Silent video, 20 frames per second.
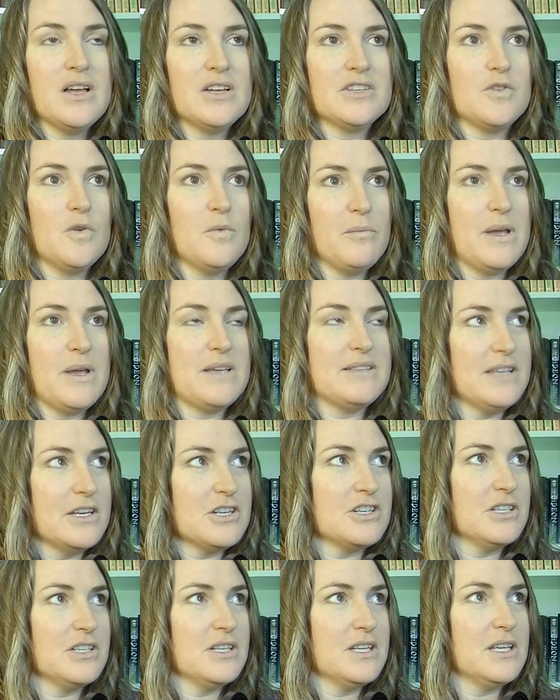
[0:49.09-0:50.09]
So
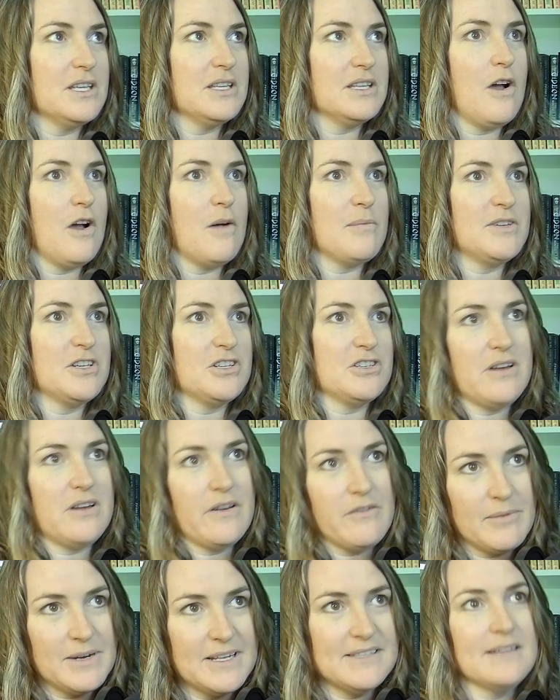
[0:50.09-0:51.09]
essentially the competition,
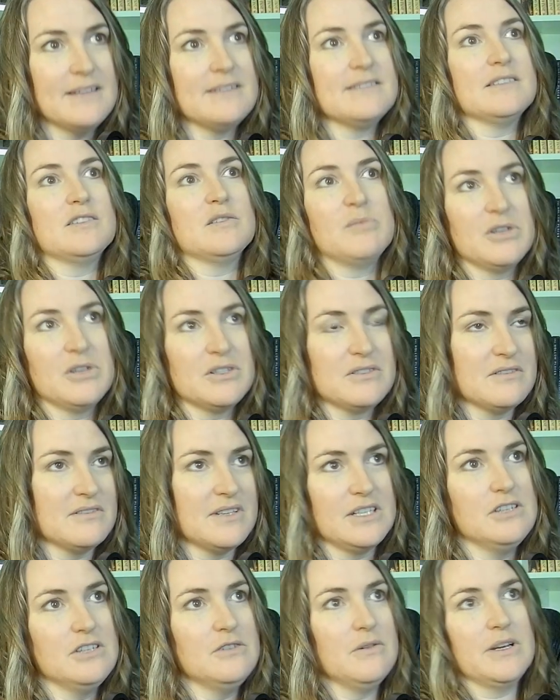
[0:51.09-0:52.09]
everybody sends in their books. There's
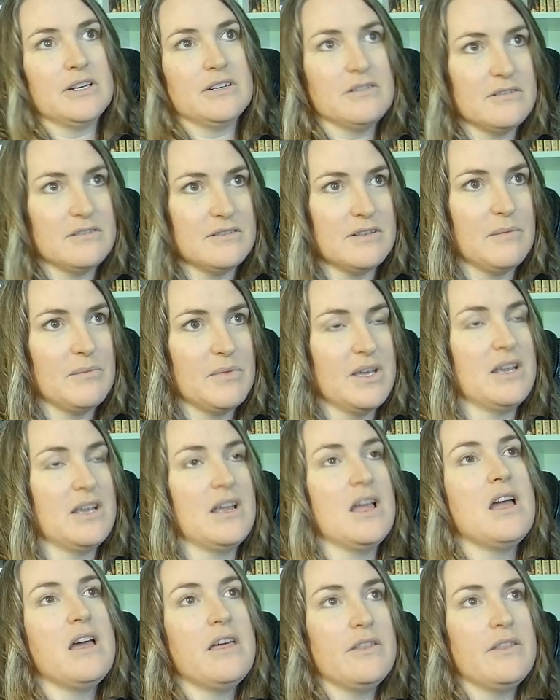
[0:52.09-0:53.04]
like 200 or something.